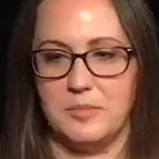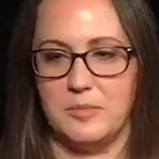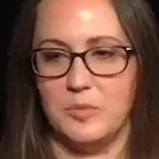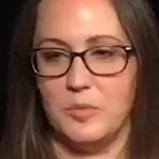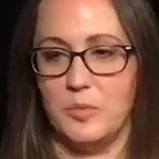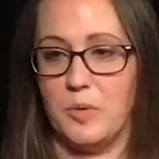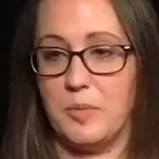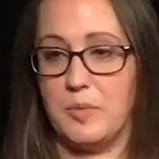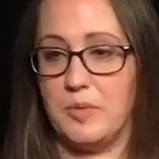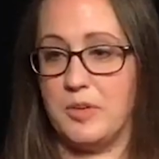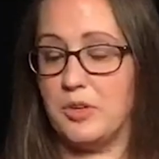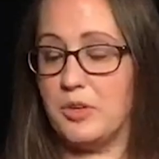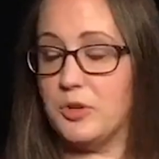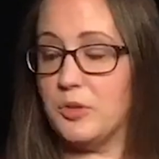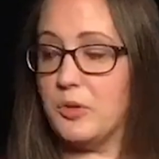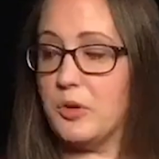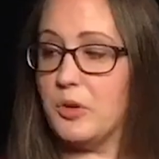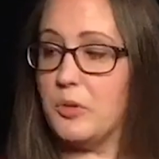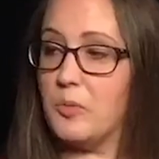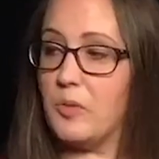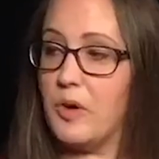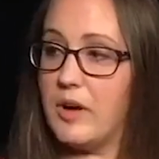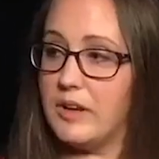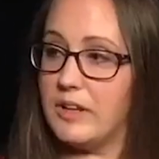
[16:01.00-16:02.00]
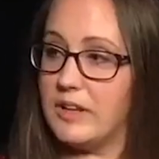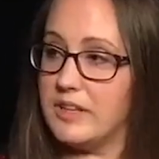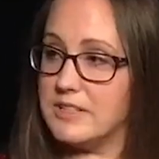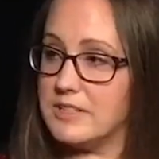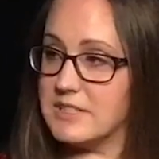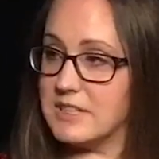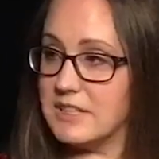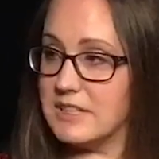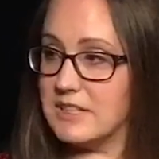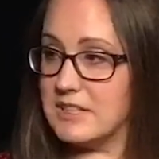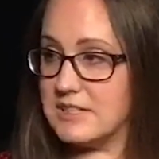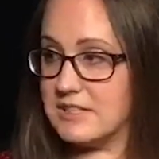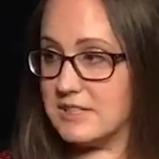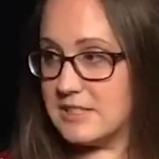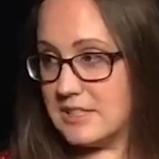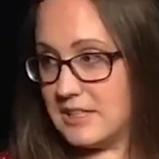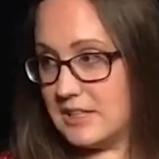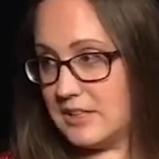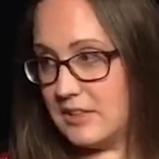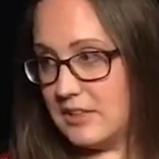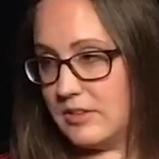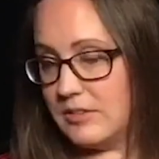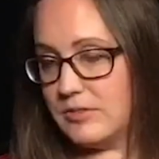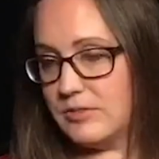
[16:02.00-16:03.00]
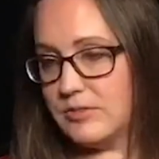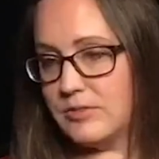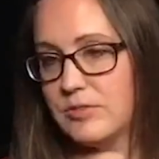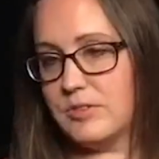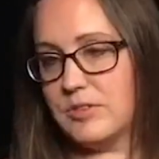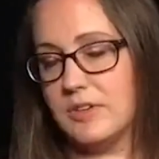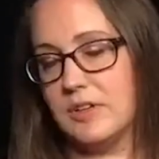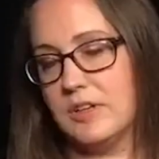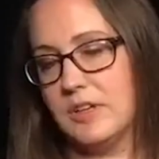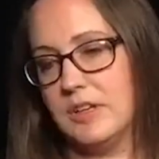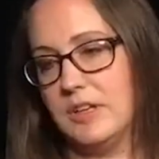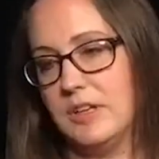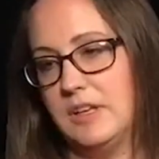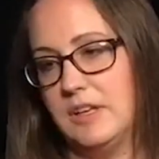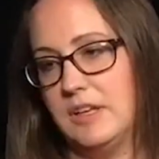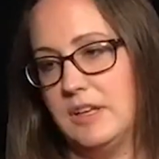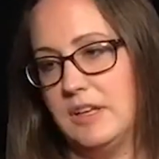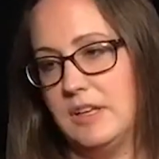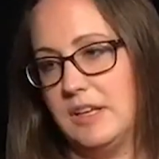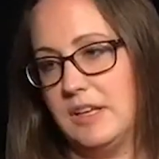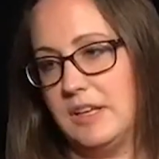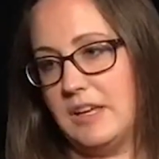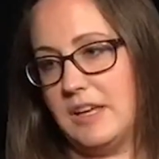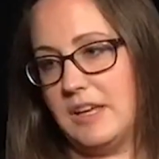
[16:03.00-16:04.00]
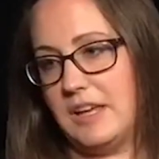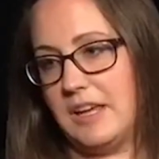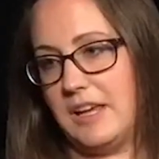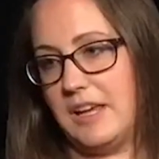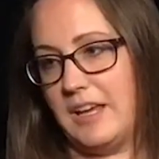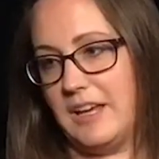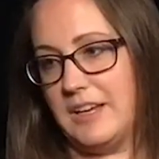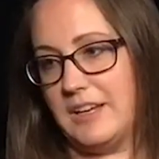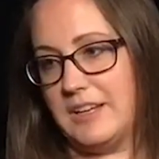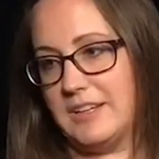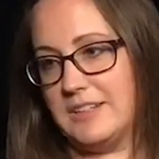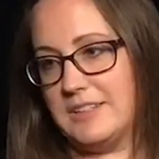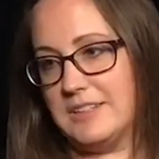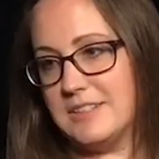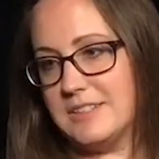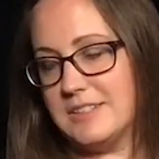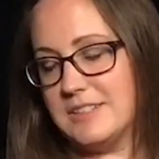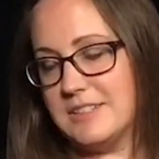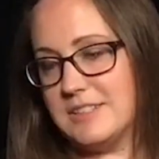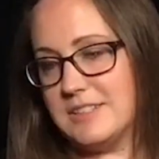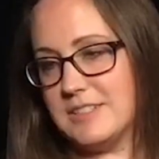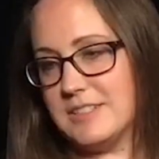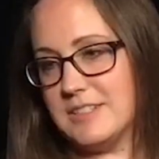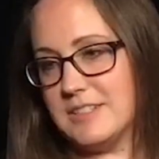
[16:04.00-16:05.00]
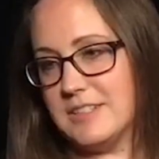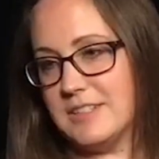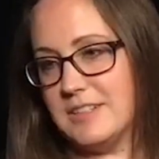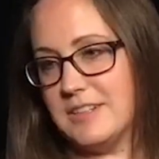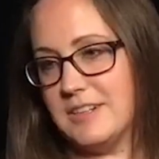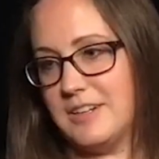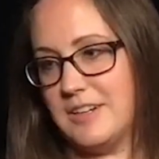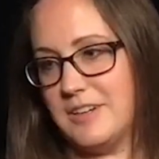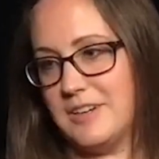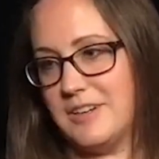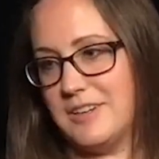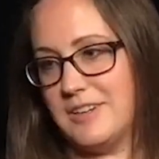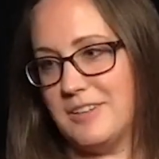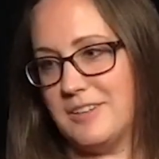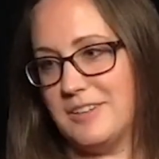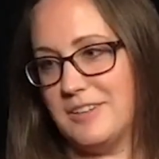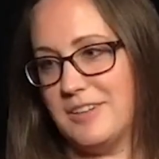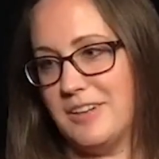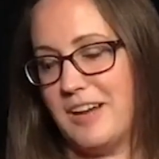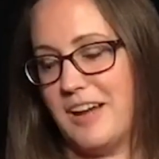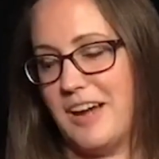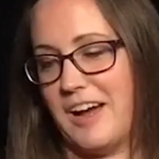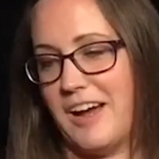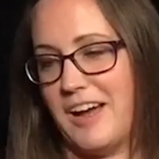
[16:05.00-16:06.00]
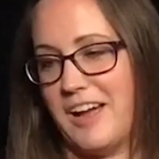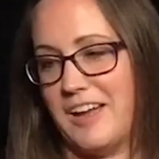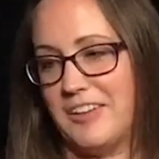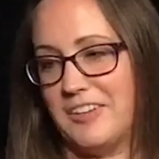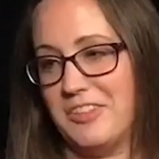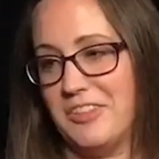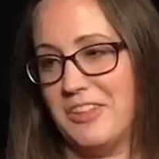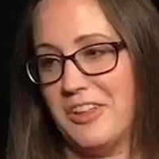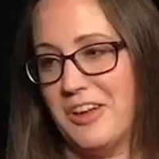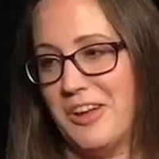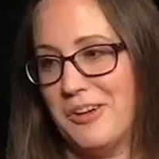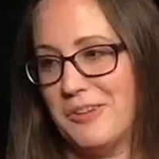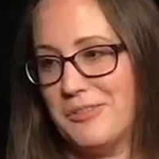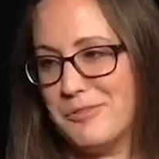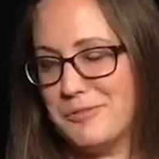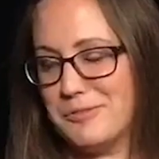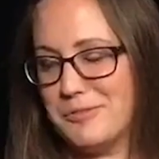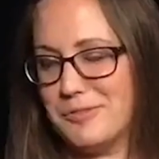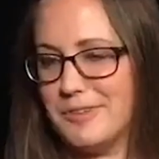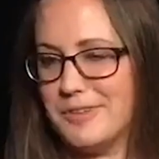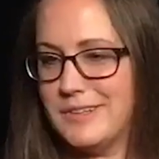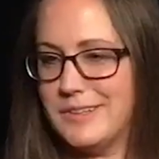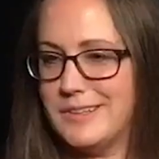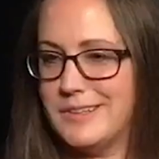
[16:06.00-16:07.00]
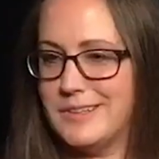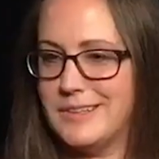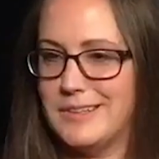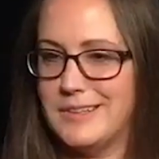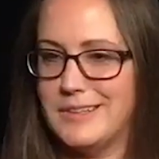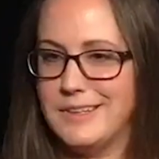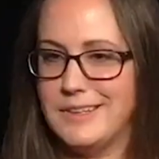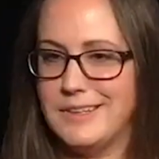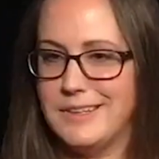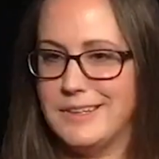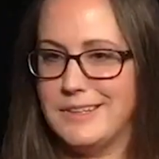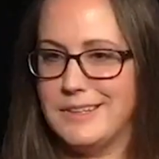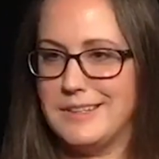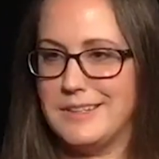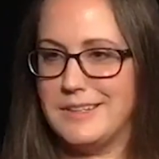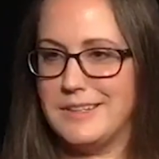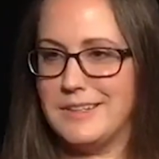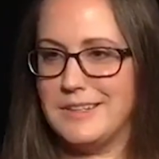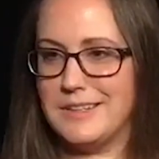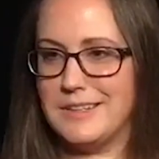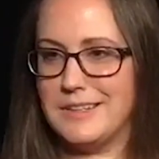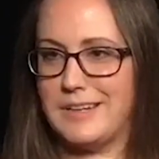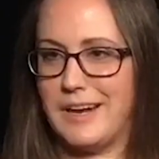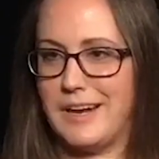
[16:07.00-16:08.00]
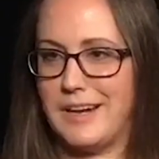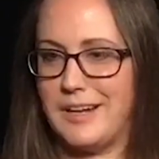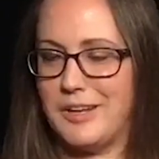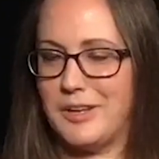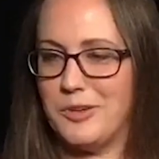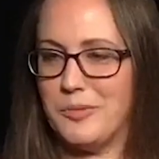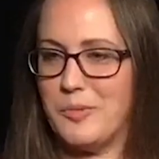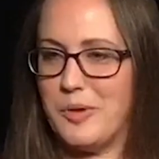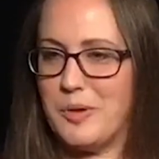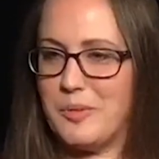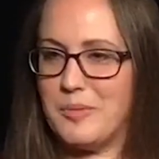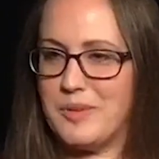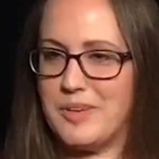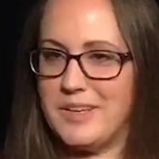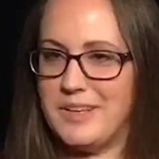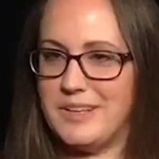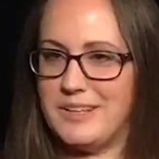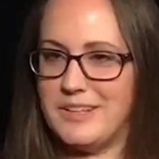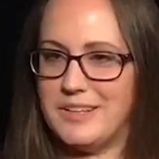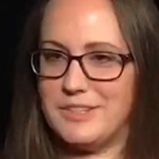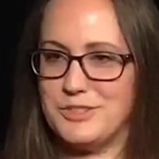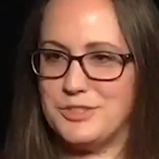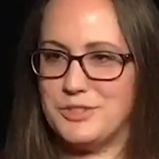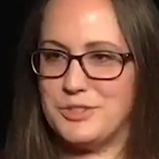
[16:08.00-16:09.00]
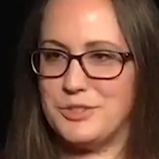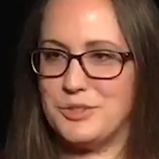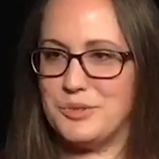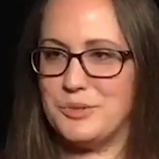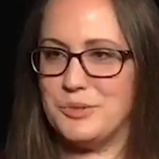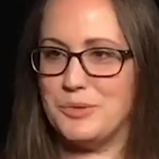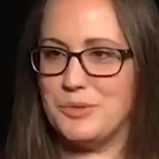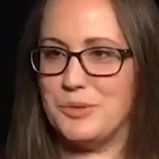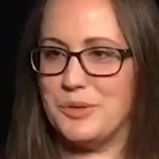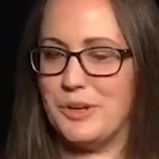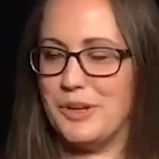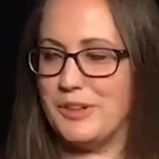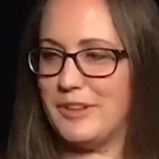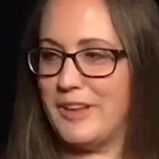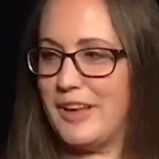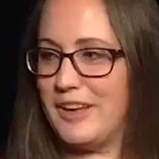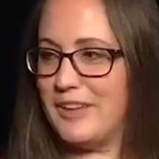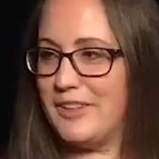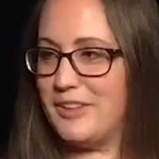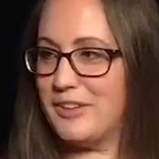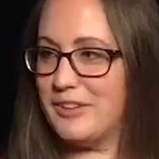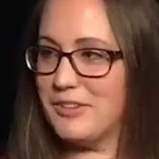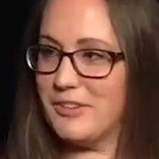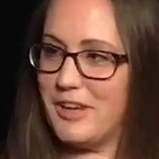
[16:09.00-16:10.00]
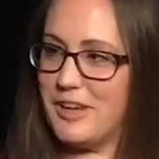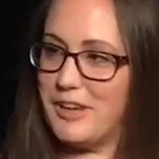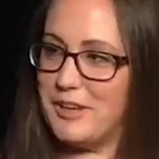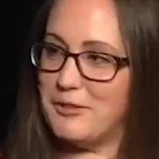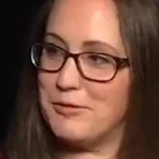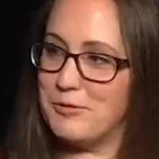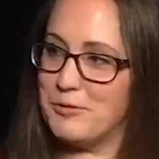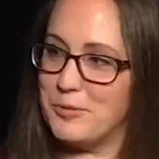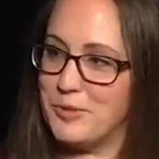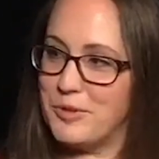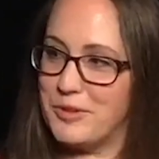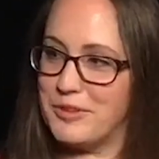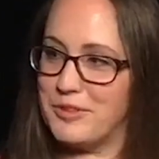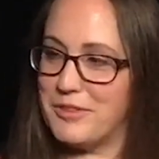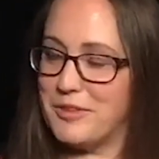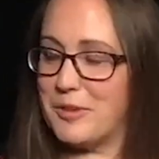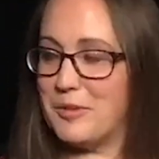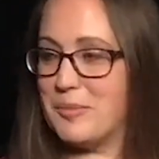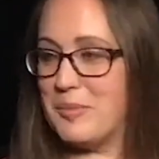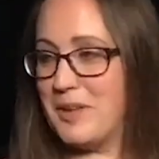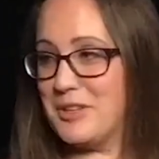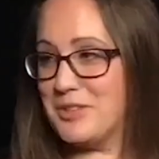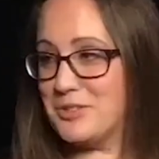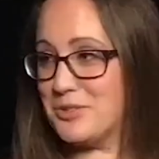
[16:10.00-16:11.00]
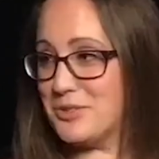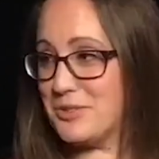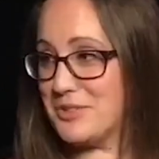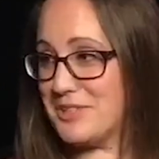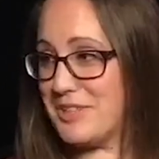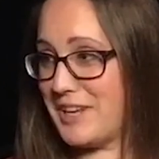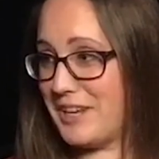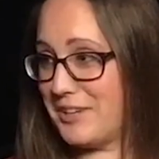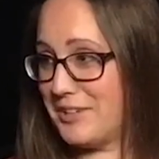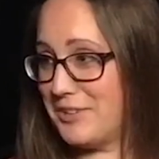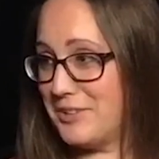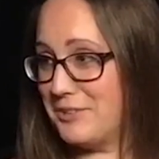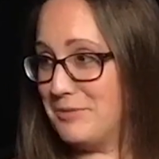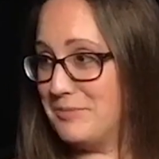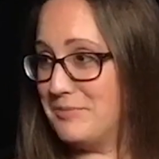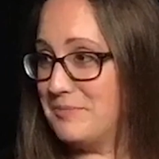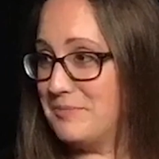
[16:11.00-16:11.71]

women who are wanting to conceive, and I love guiding women to align their life with their menstrual cycle,